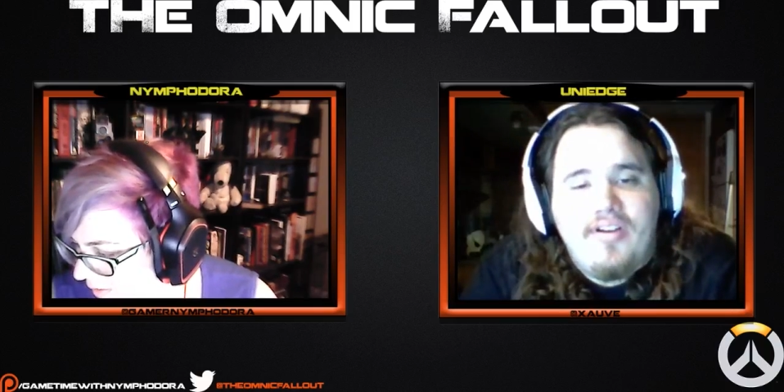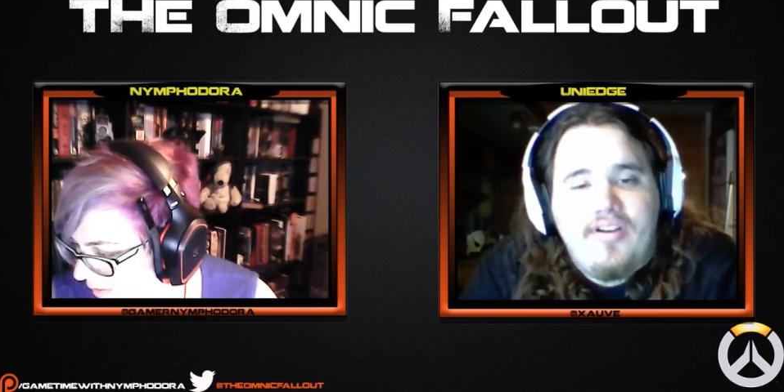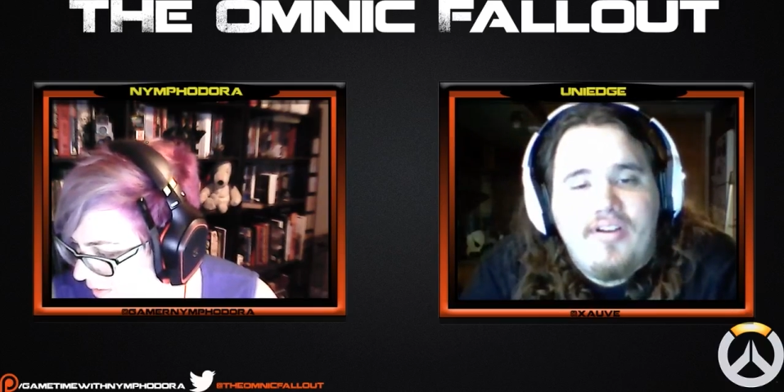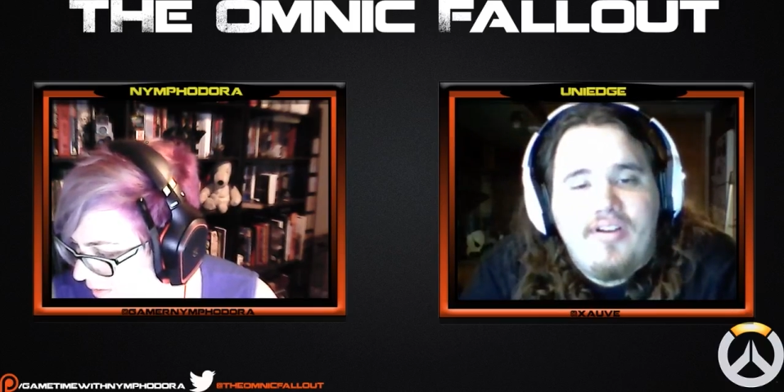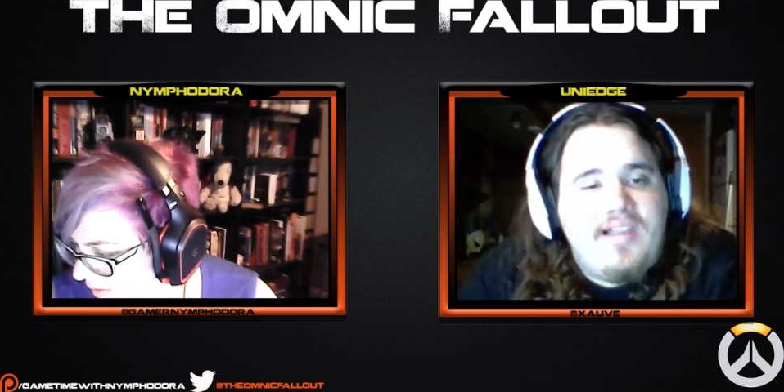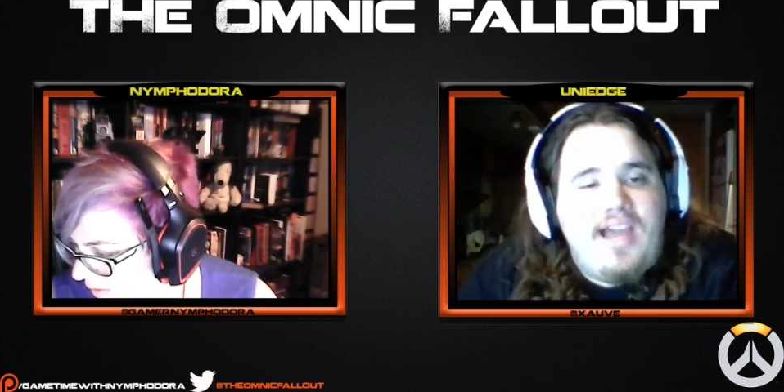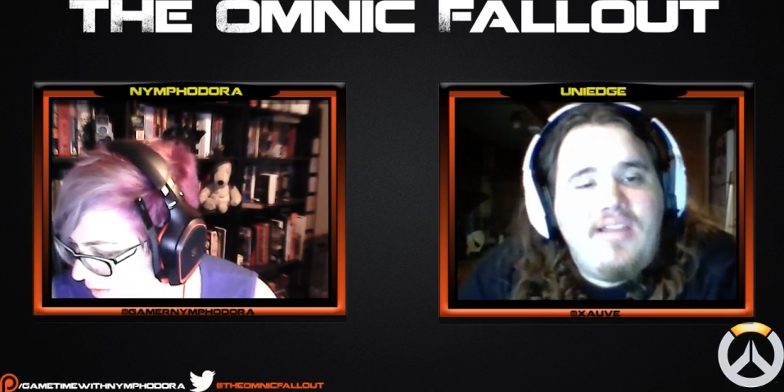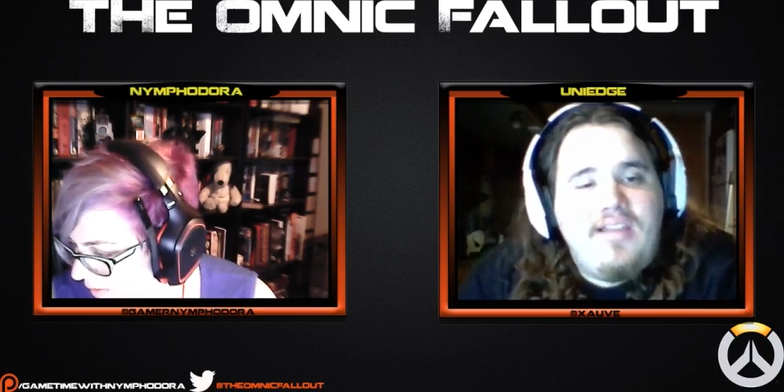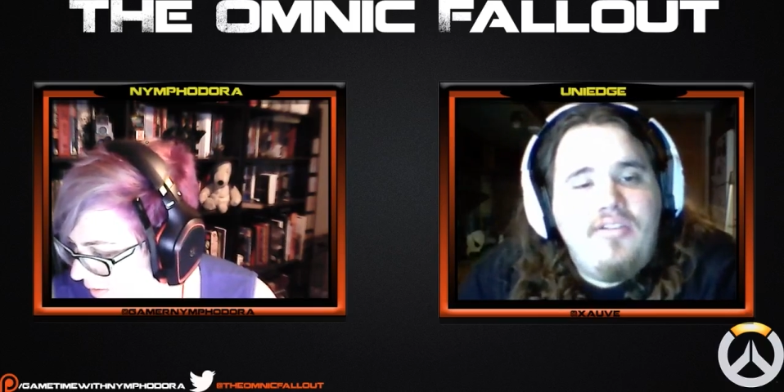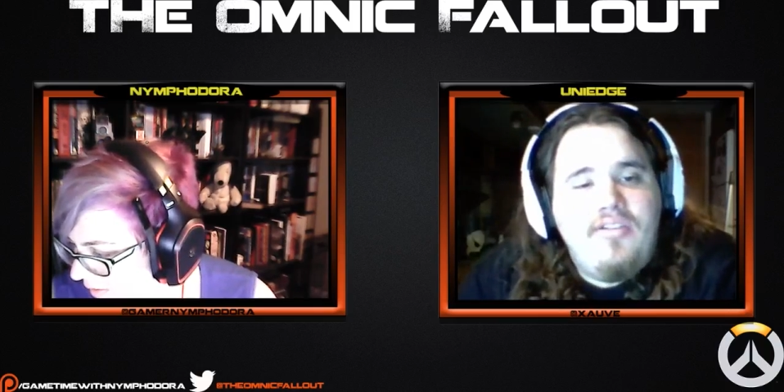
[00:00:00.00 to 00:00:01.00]
He
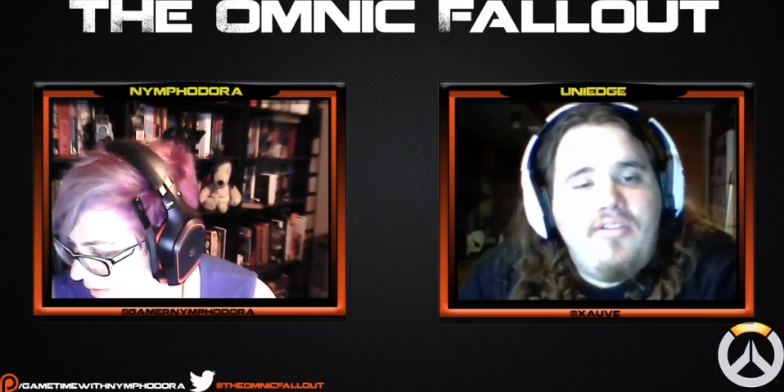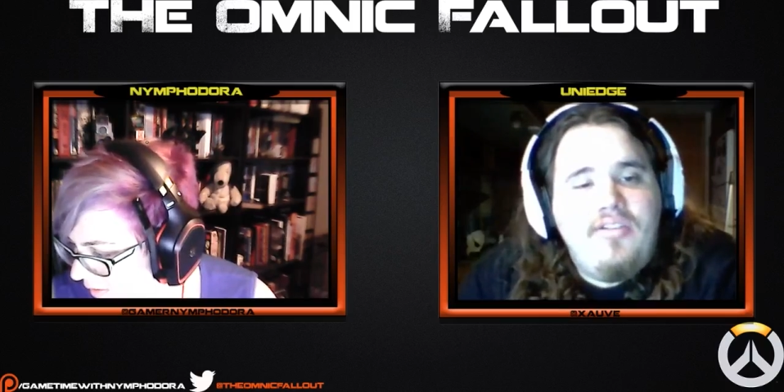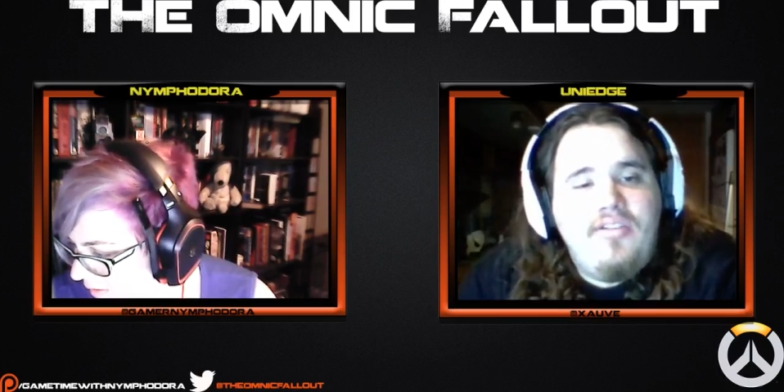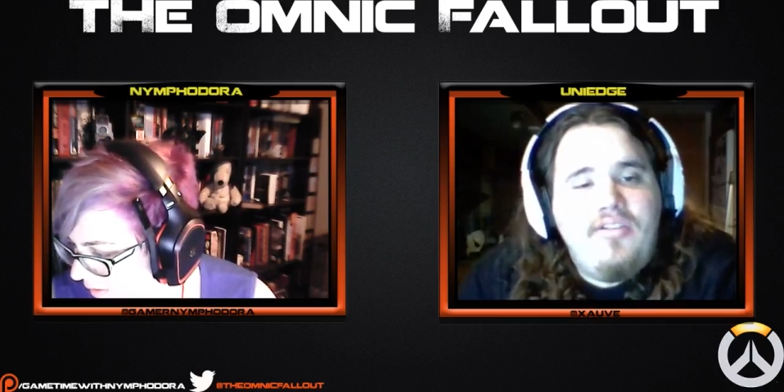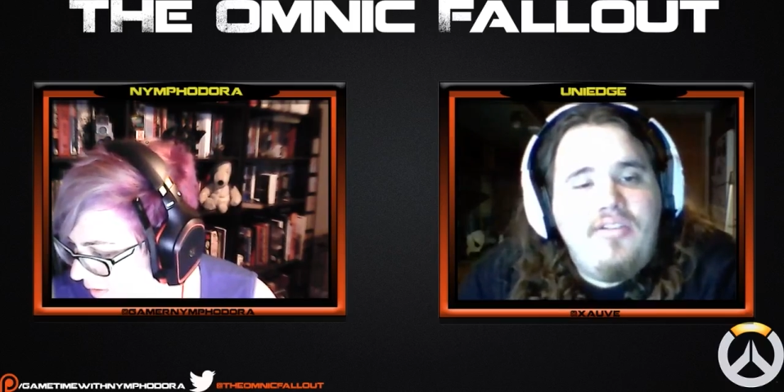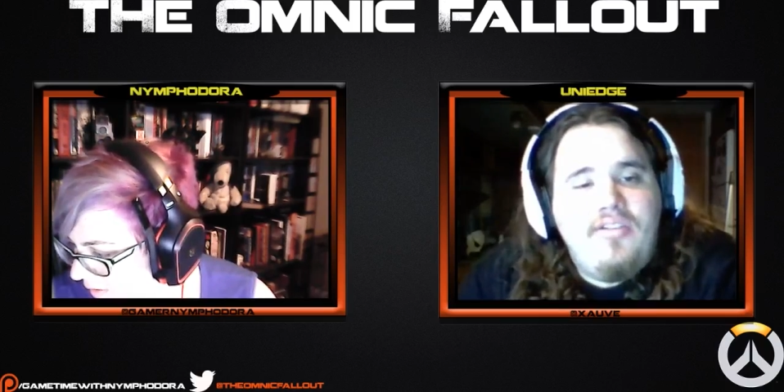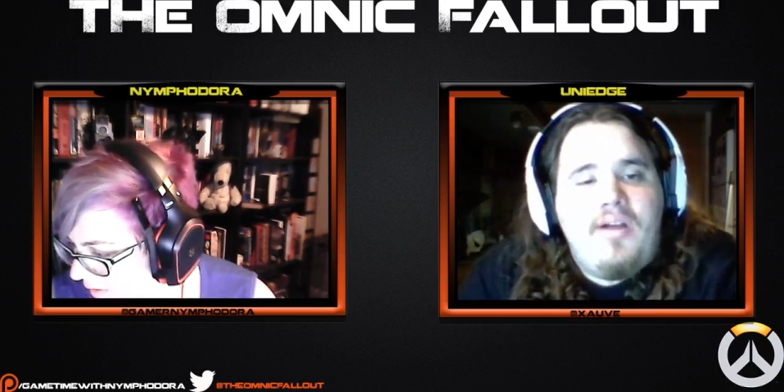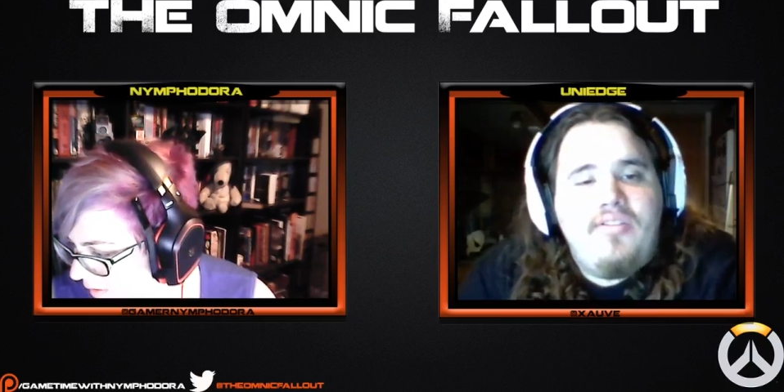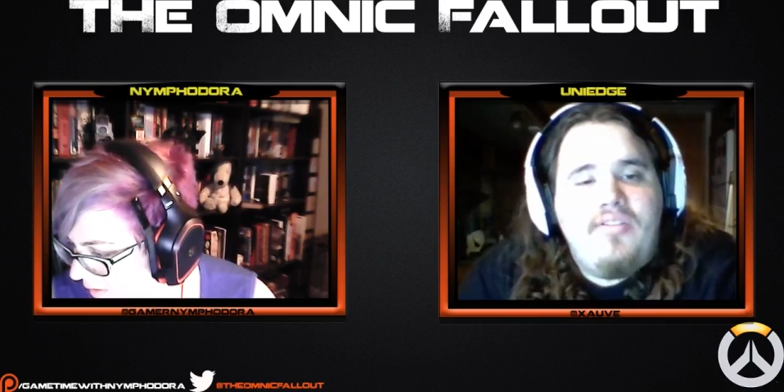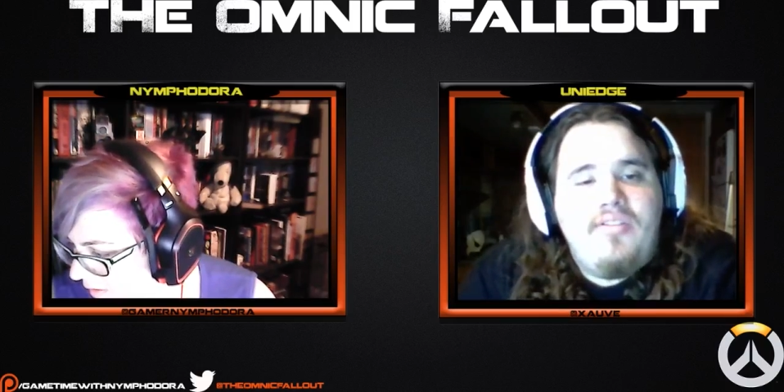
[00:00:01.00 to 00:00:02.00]
gladly joined
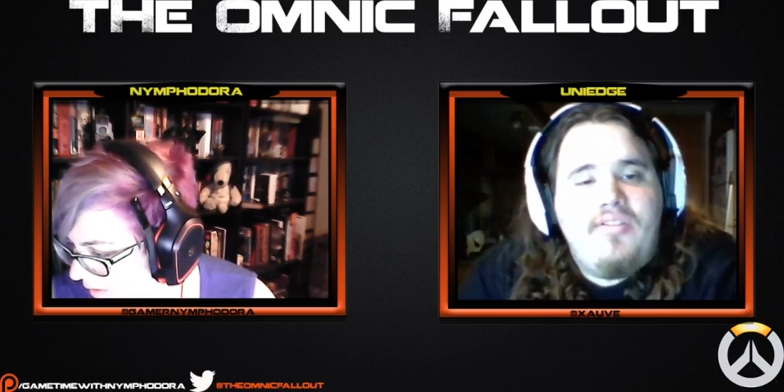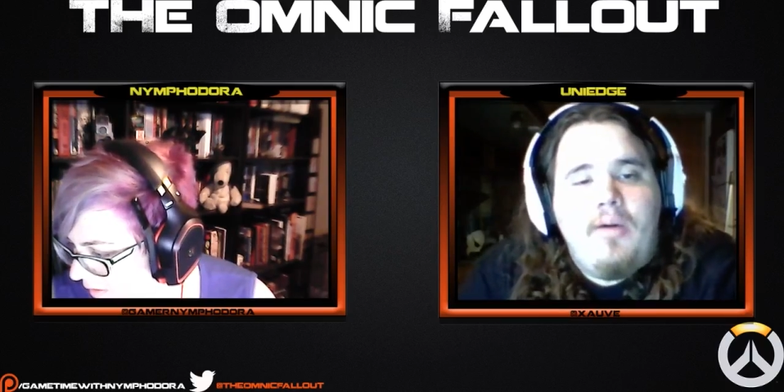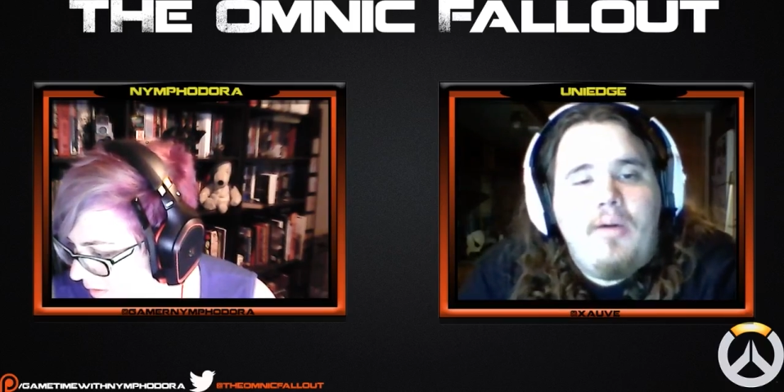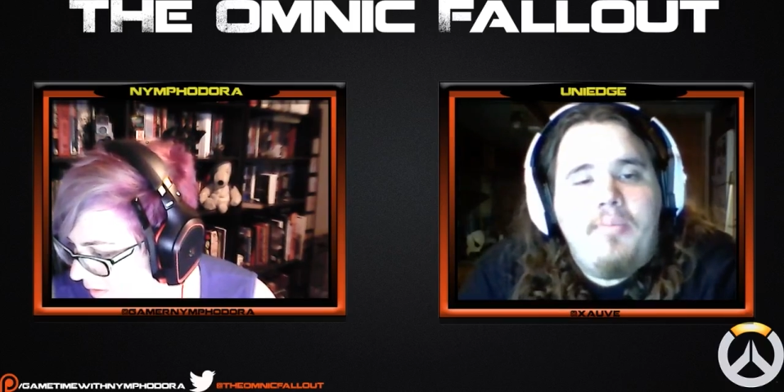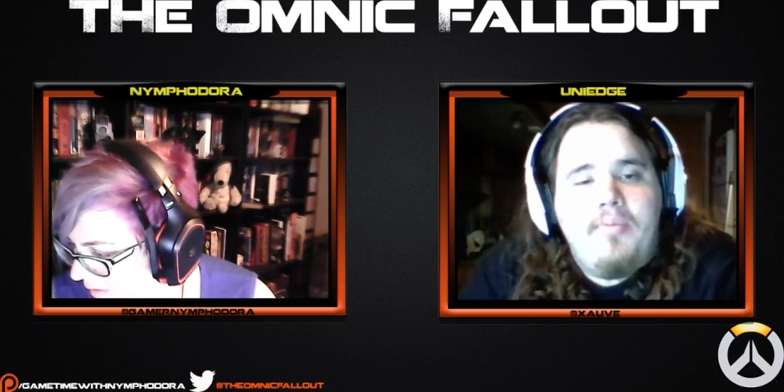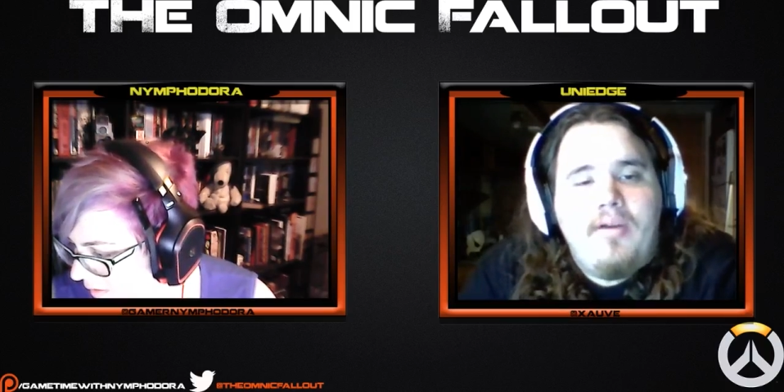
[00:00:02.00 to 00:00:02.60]
Overwatch to help